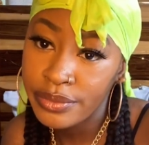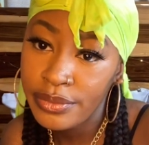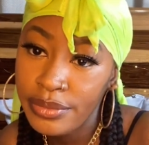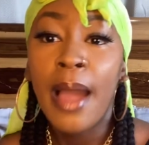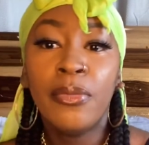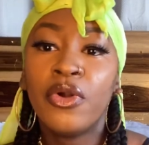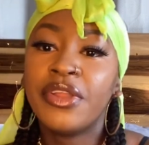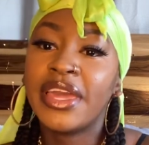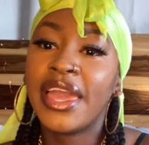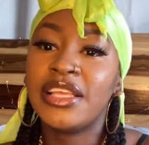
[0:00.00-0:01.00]
I'm not going to
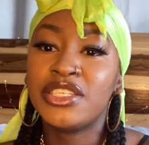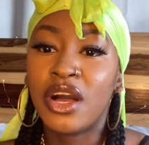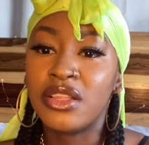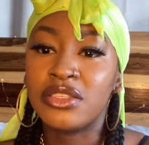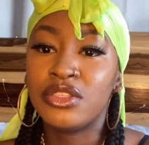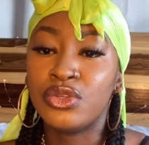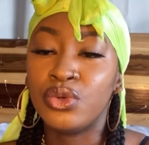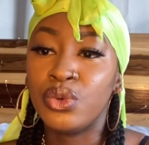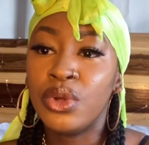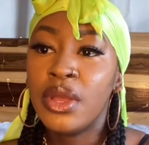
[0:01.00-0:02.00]
get a chance
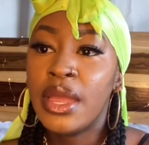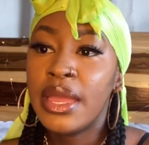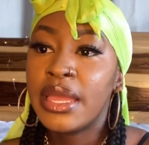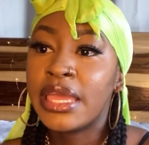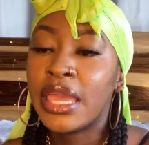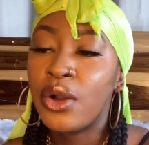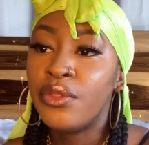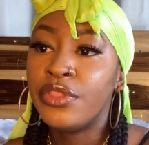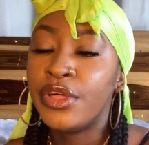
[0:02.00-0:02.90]
to get on